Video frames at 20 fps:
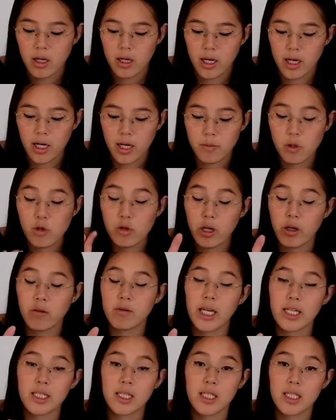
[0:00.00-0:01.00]
You don't
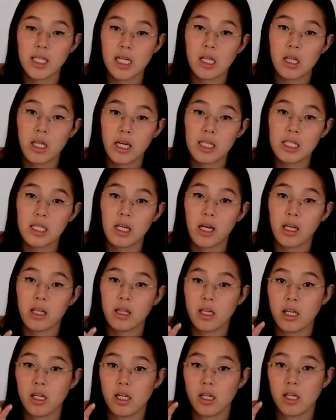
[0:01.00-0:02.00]
get to see things like
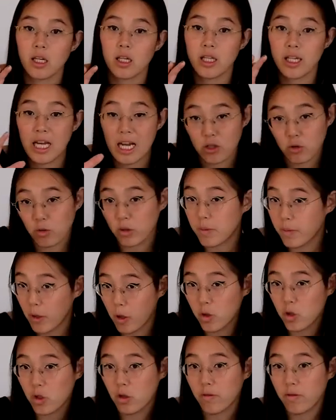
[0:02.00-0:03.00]
the actual
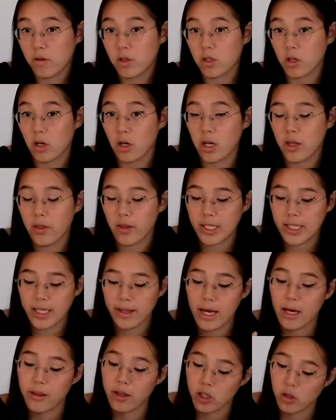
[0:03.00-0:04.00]
exposure of the shot and things like
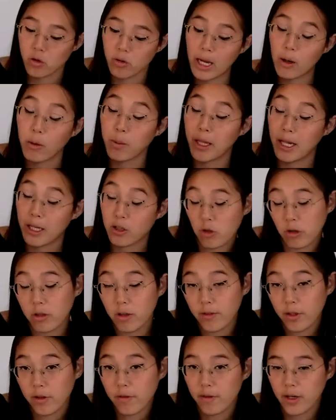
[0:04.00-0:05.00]
that you get with the electronic
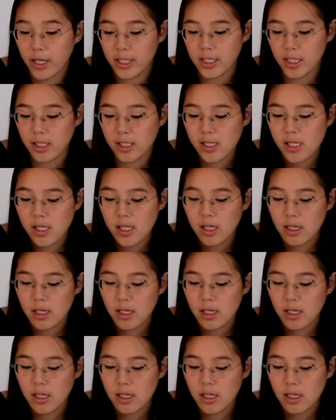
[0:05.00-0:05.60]
viewfinder.